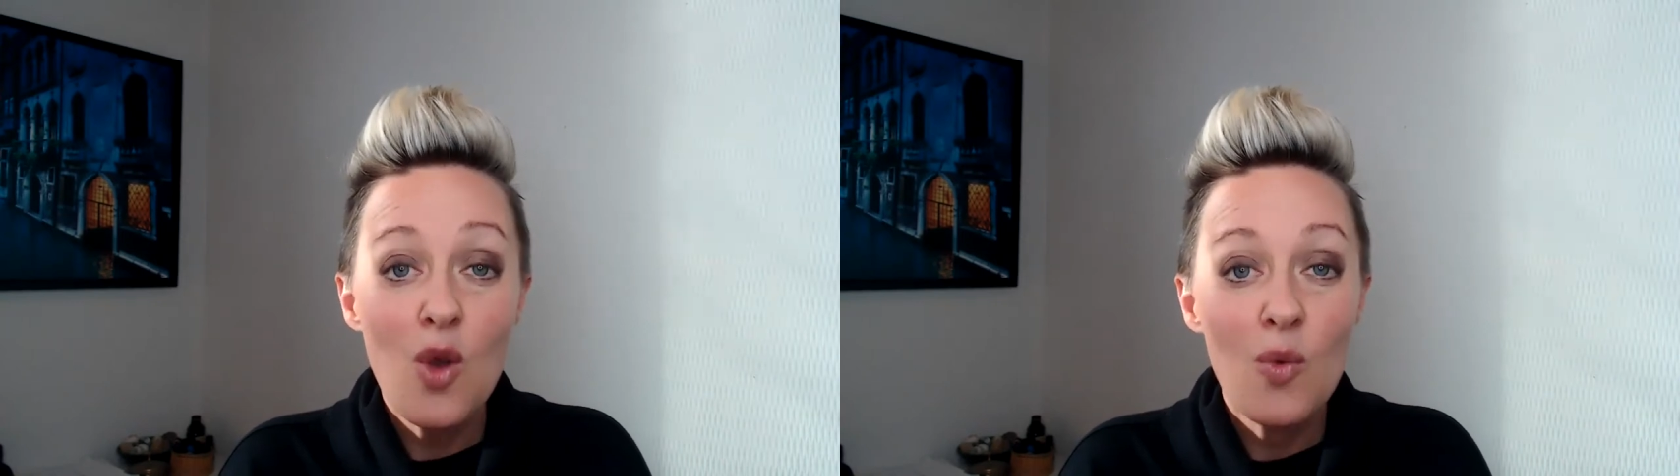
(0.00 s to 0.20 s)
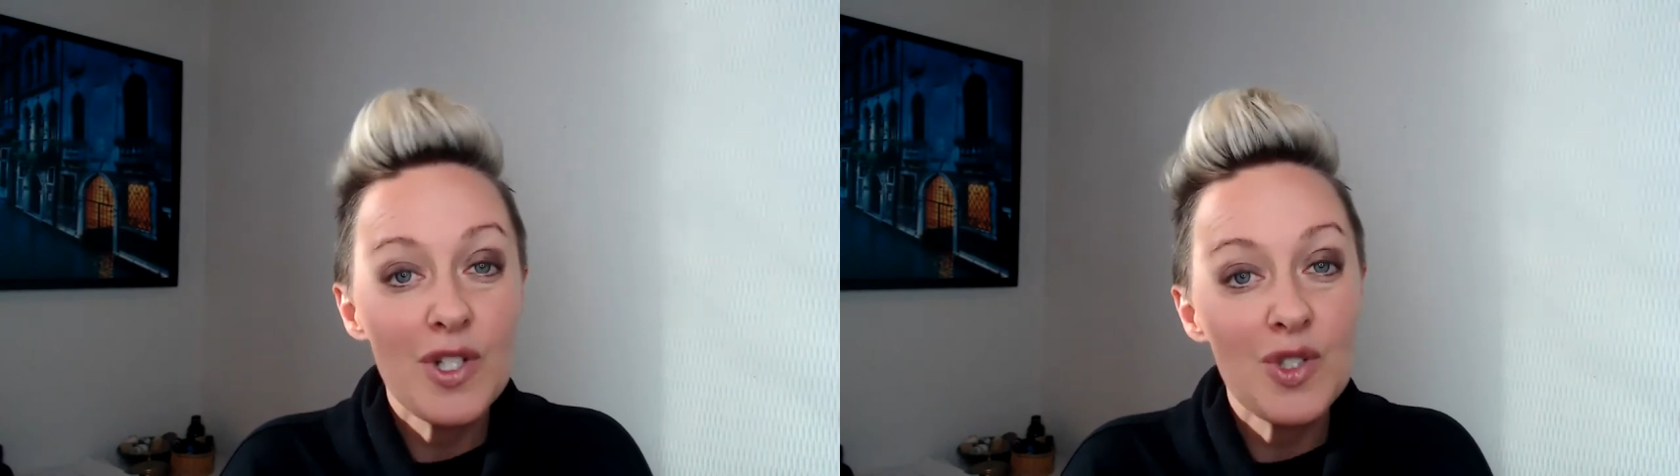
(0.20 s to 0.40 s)

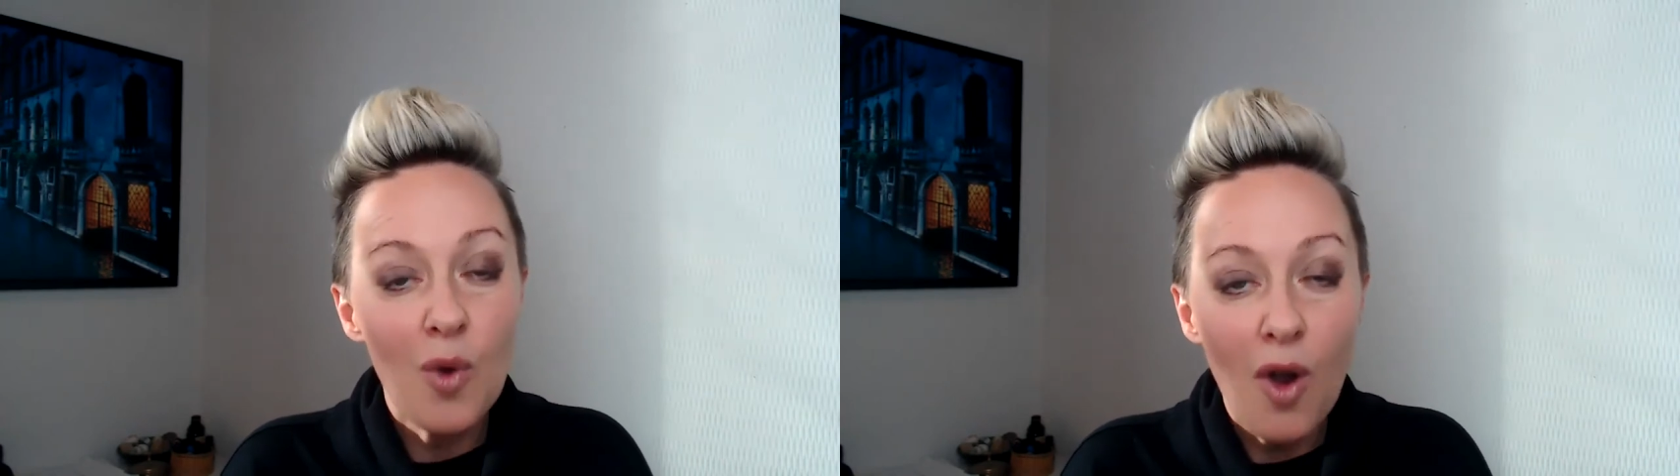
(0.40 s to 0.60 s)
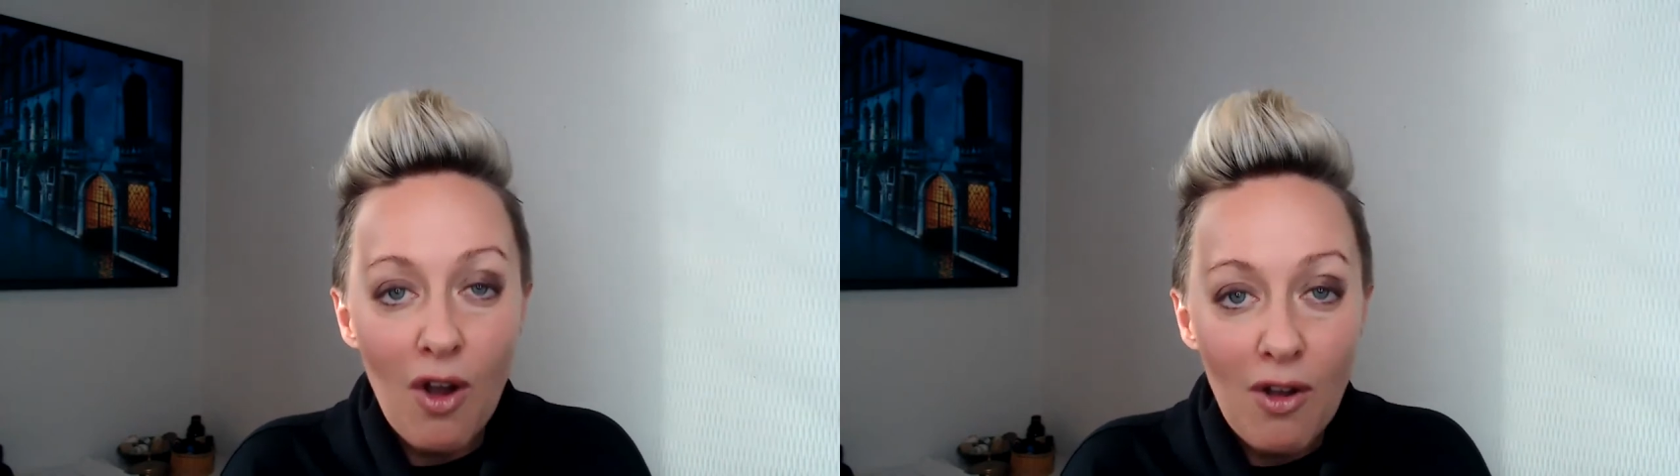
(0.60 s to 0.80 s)
We do
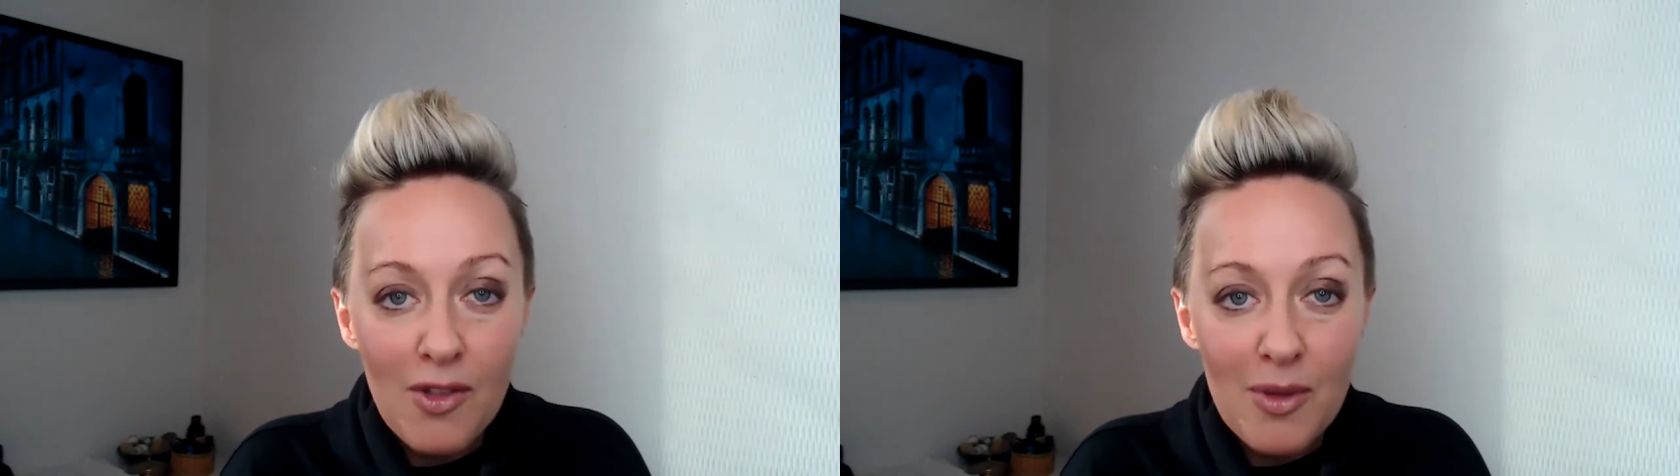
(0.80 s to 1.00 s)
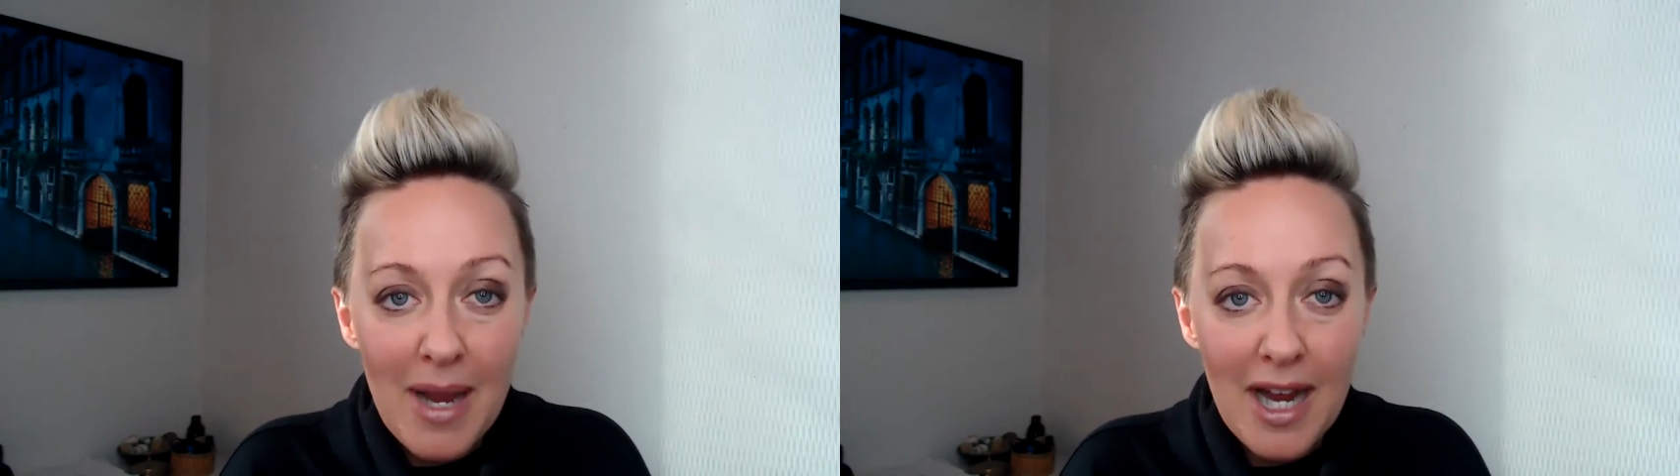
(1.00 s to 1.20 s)
all
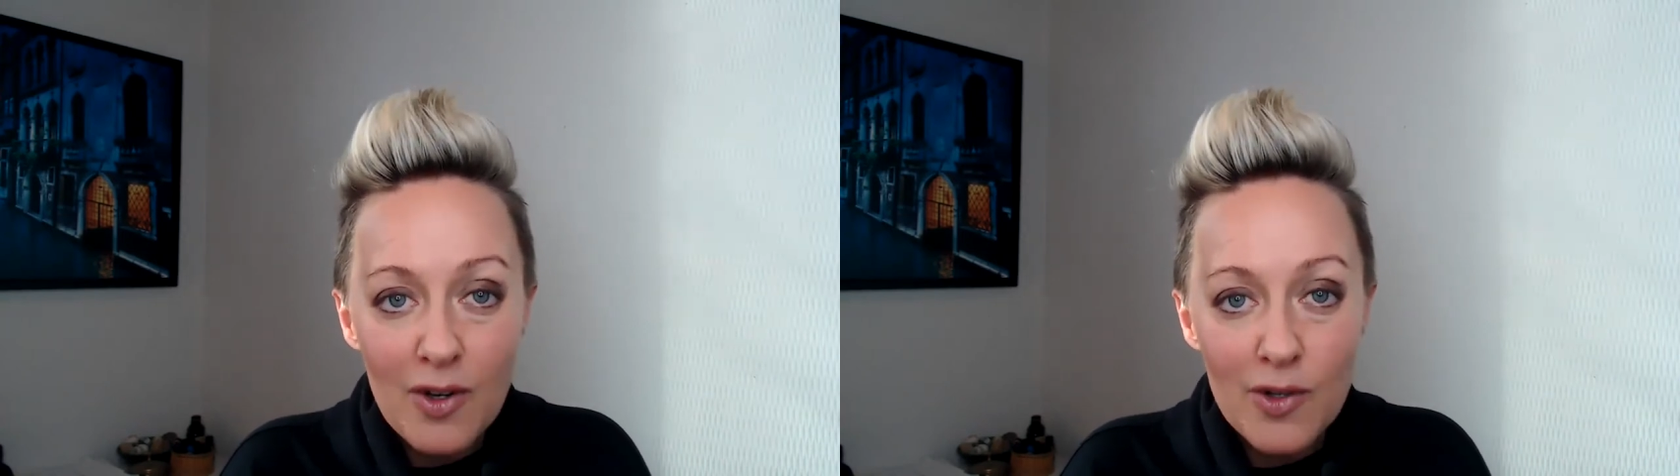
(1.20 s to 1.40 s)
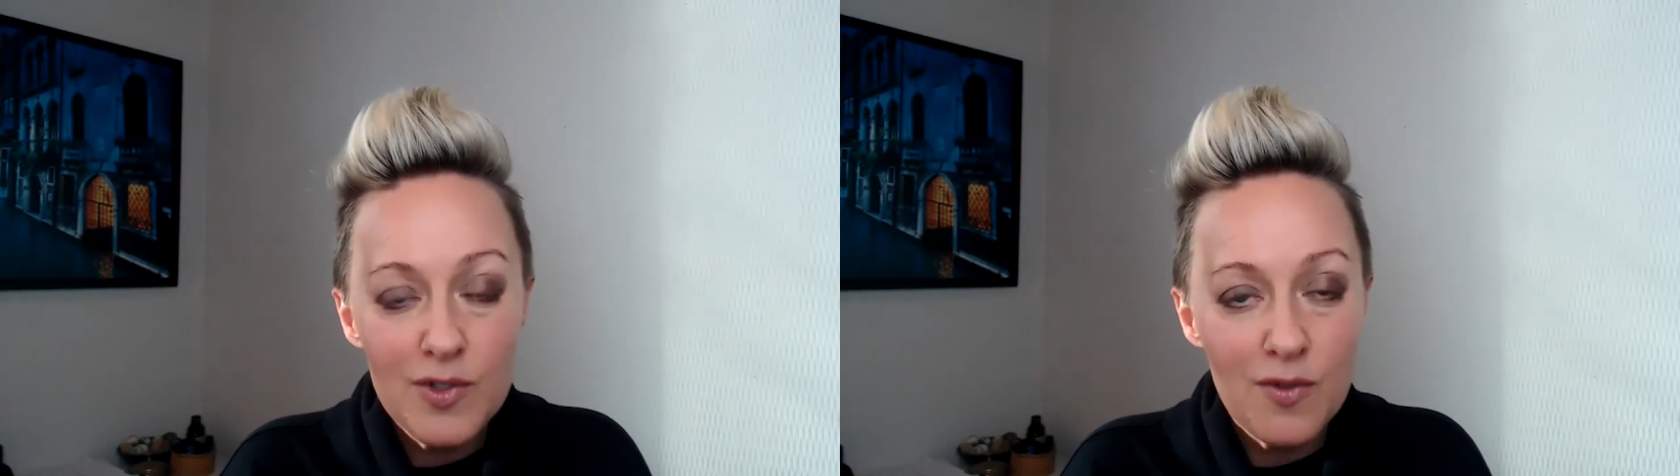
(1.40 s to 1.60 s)
the
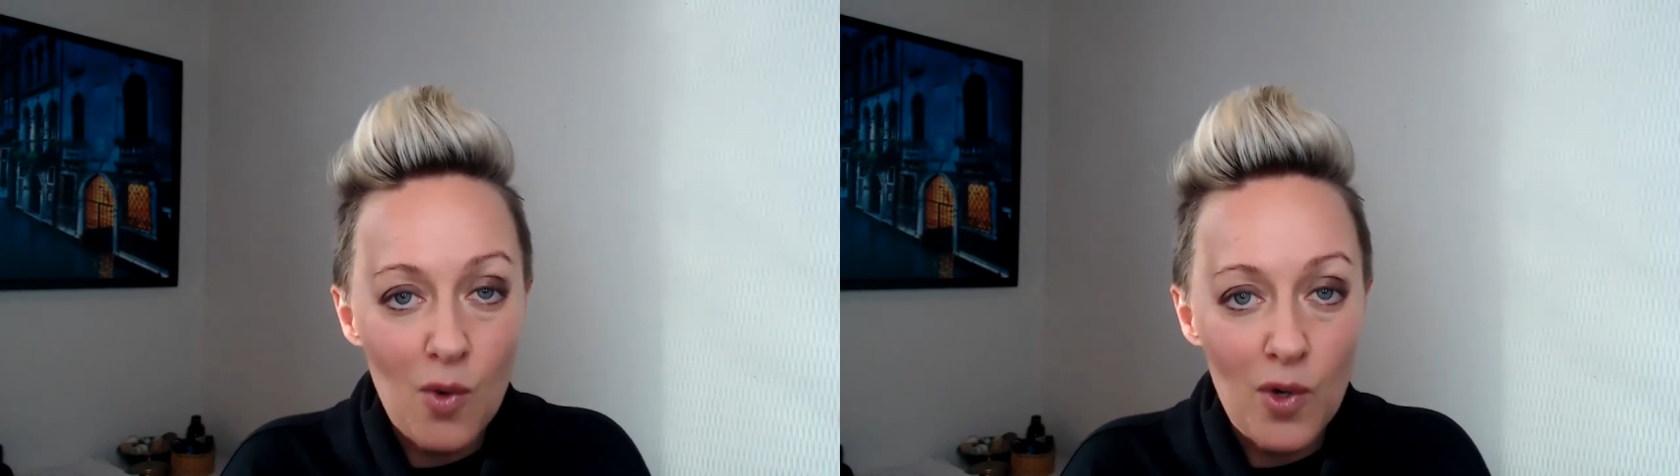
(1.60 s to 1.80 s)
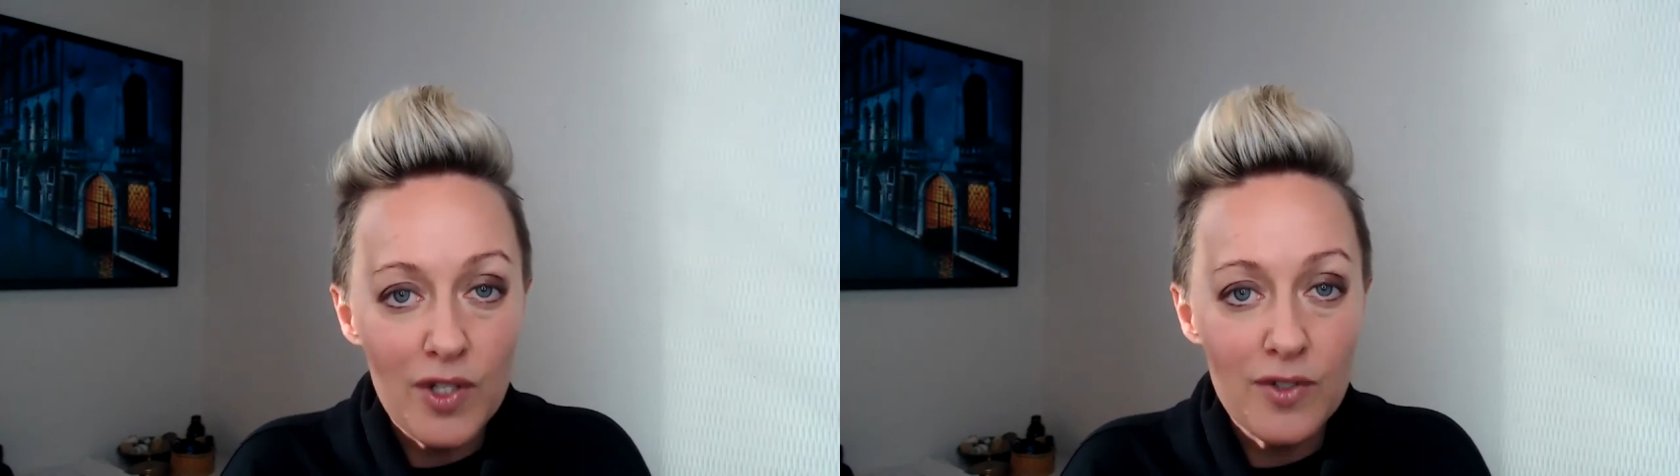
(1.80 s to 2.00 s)
macros
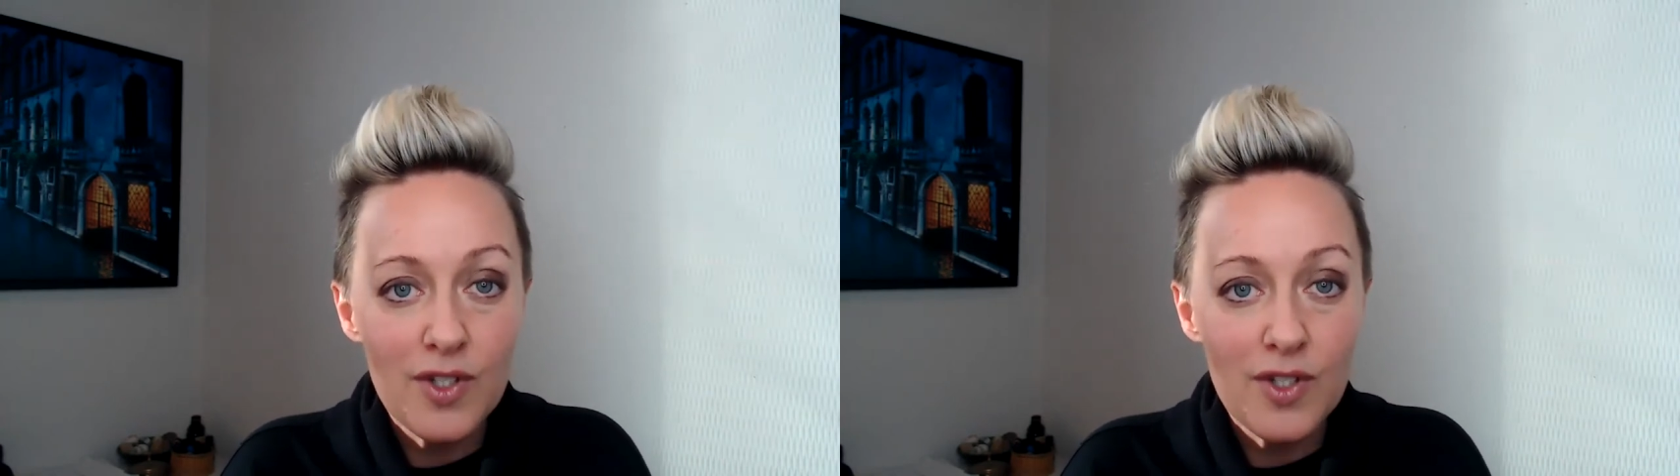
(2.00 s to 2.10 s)
for you,